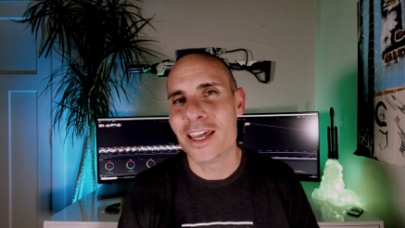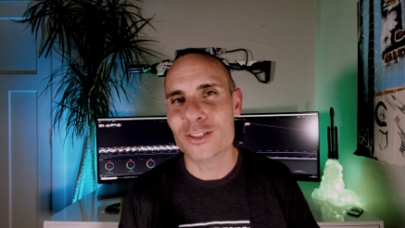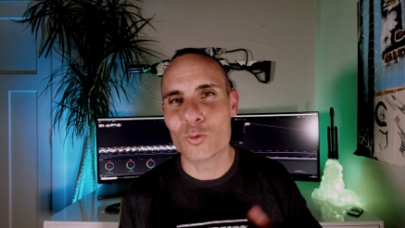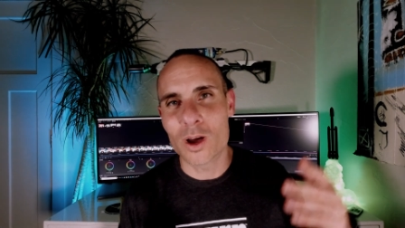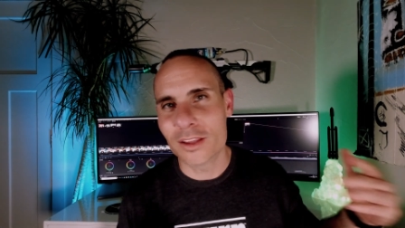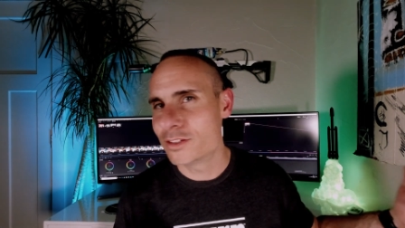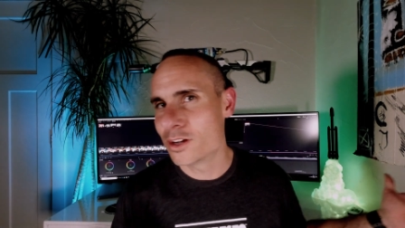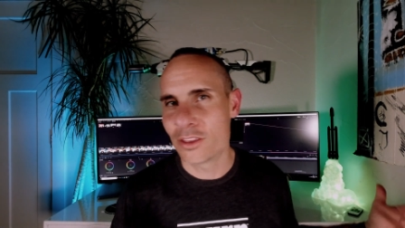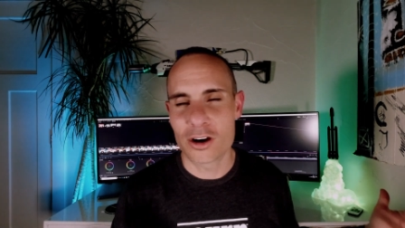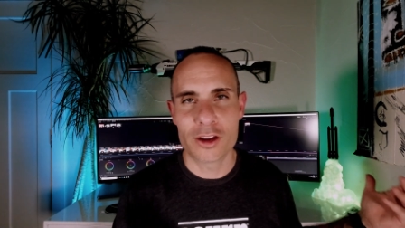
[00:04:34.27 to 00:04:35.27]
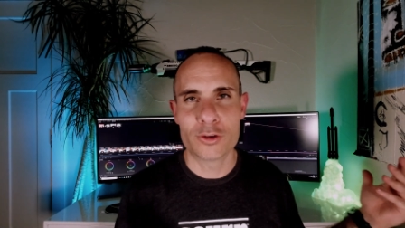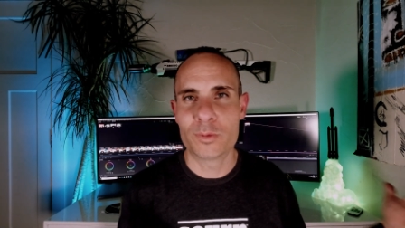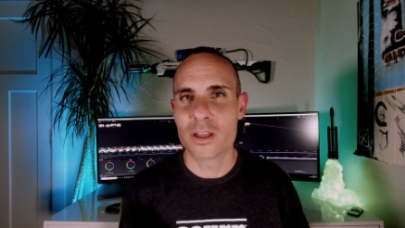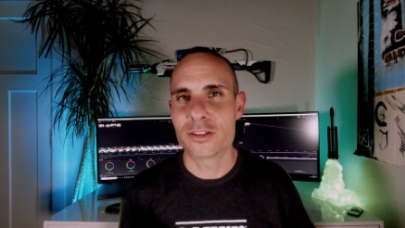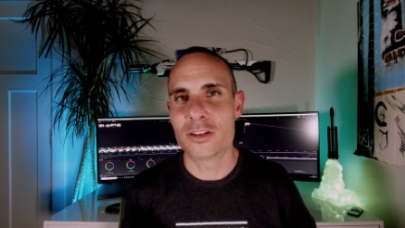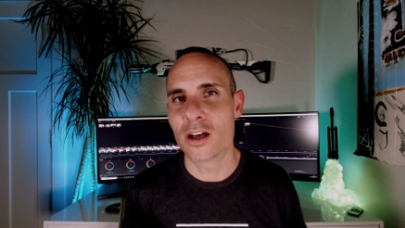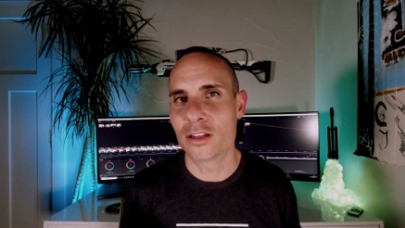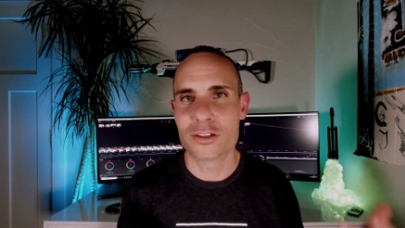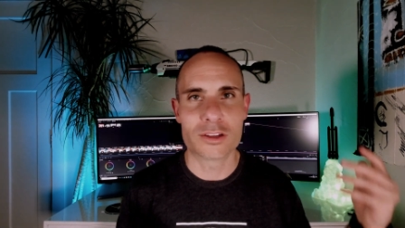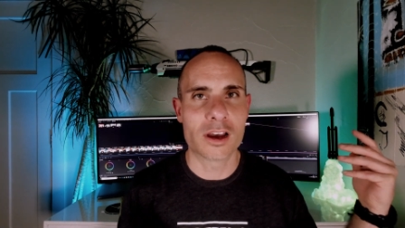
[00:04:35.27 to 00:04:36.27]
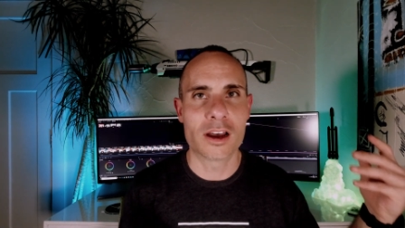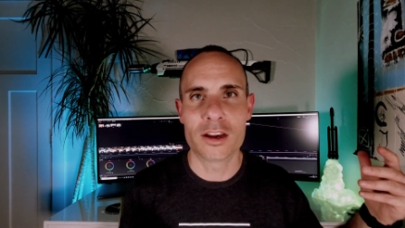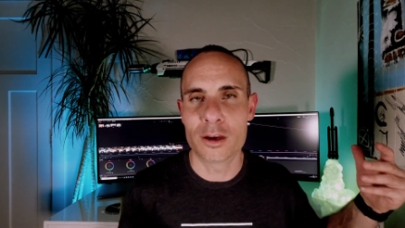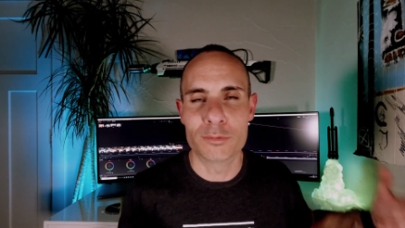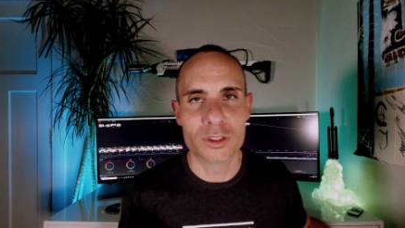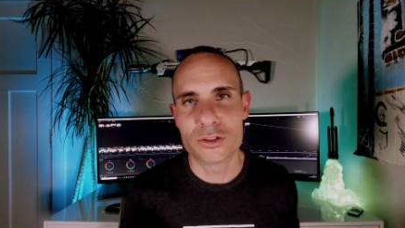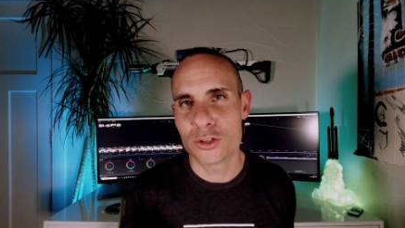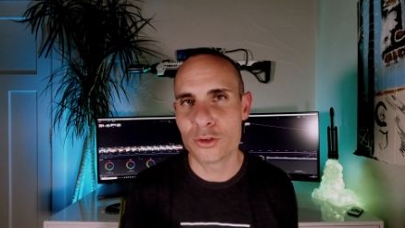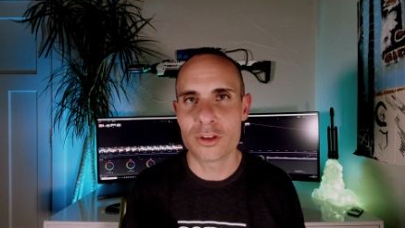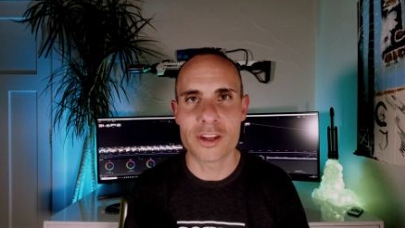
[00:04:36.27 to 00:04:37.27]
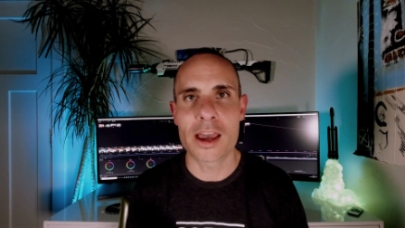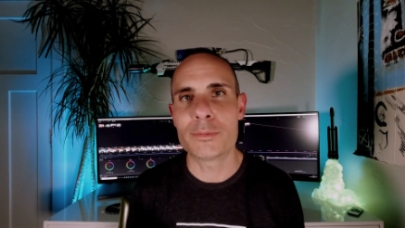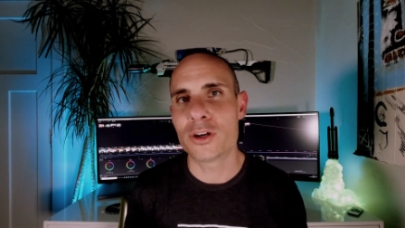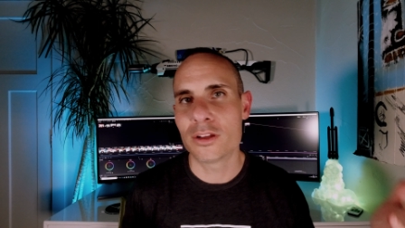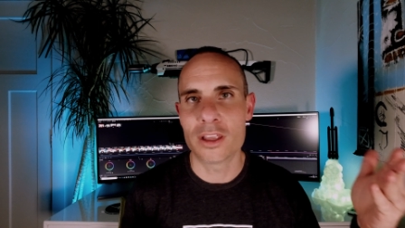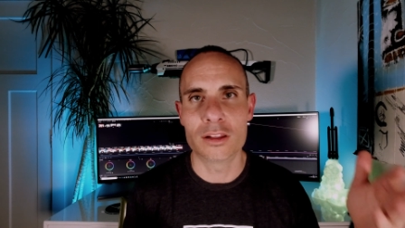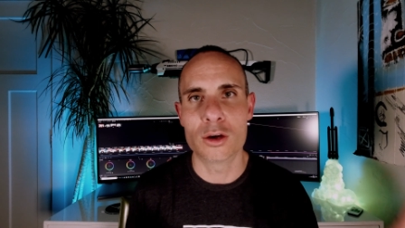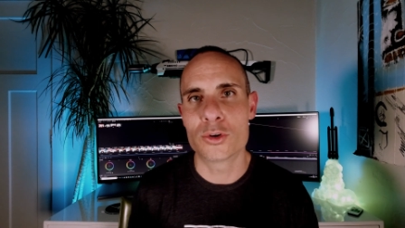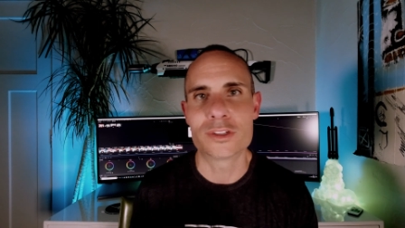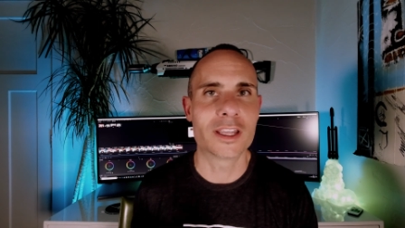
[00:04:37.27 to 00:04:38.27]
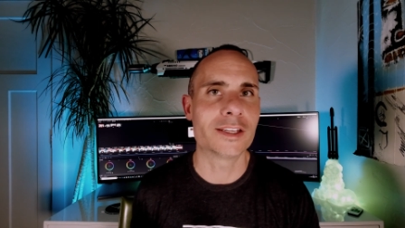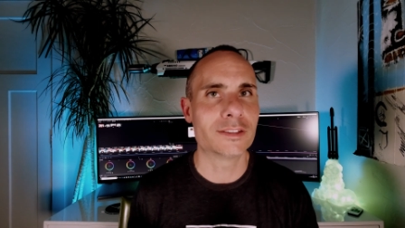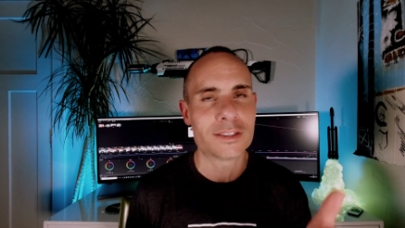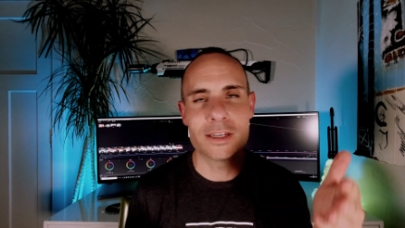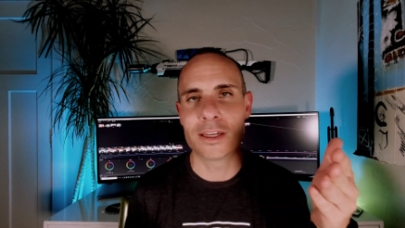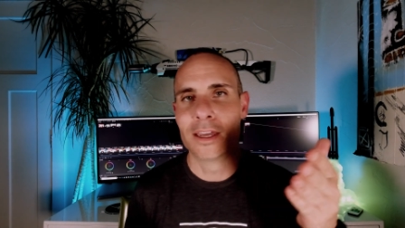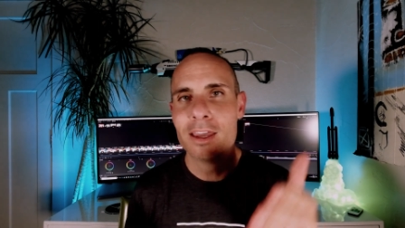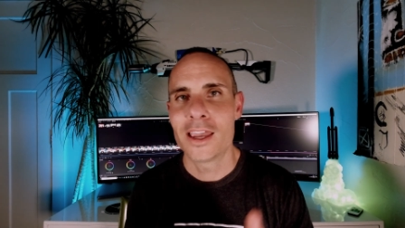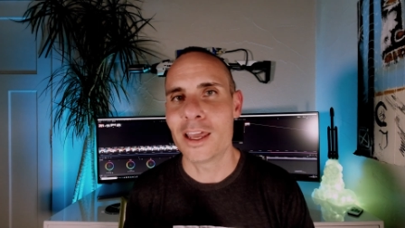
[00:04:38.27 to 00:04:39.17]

as well as another 100 plus dollars on a Bluetooth adapter that lowers latency